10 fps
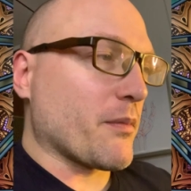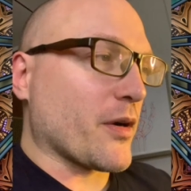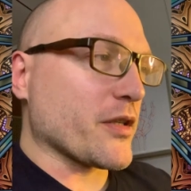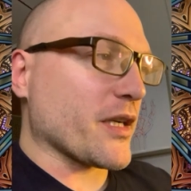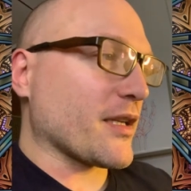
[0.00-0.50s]

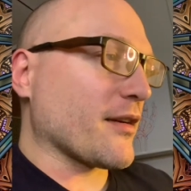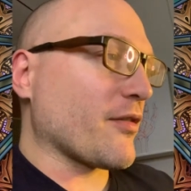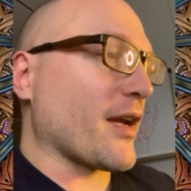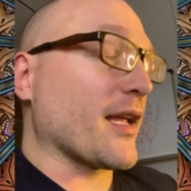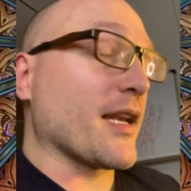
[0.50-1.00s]
project and
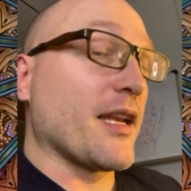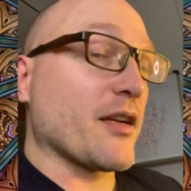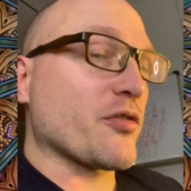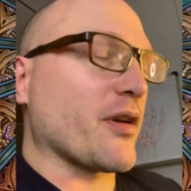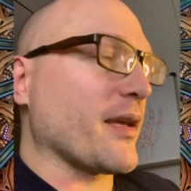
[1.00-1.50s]
create
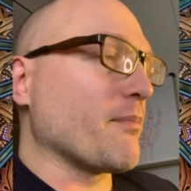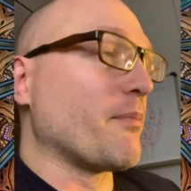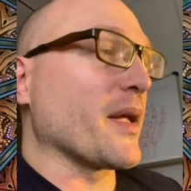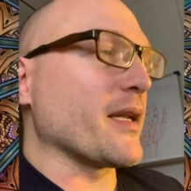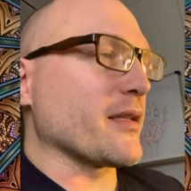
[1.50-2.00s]
literally
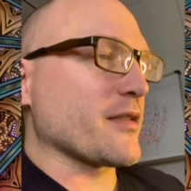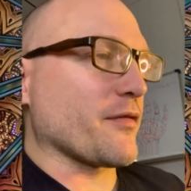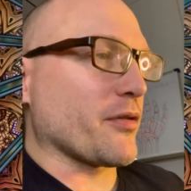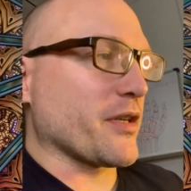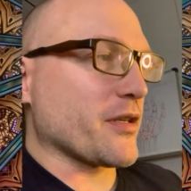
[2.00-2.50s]
billions of
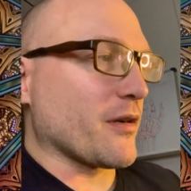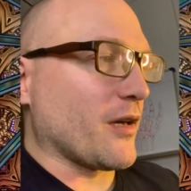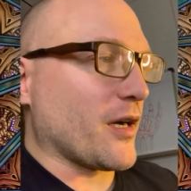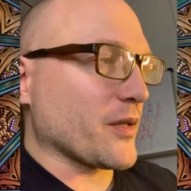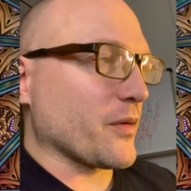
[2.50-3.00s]
original
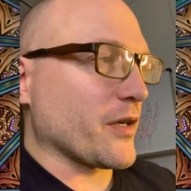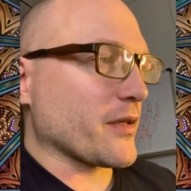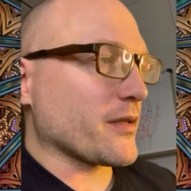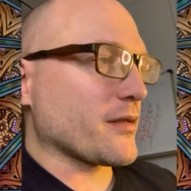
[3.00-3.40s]
artworks.